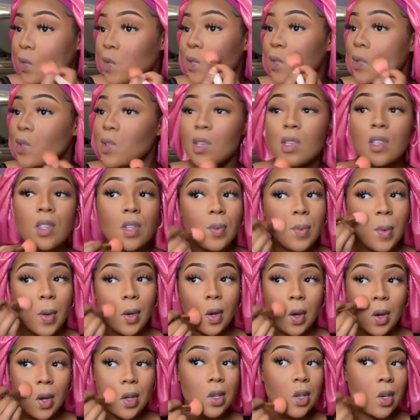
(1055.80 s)
Just so my
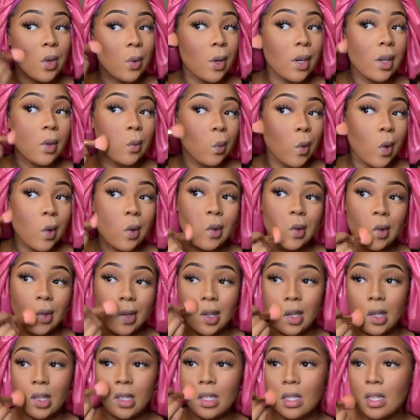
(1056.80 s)
contour won't
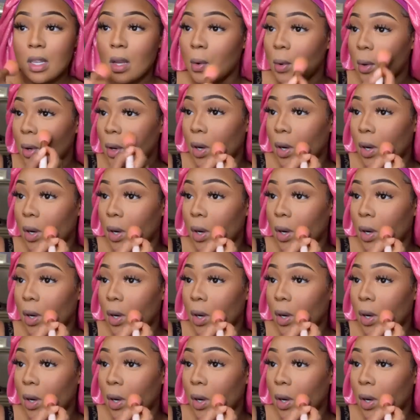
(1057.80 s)
look so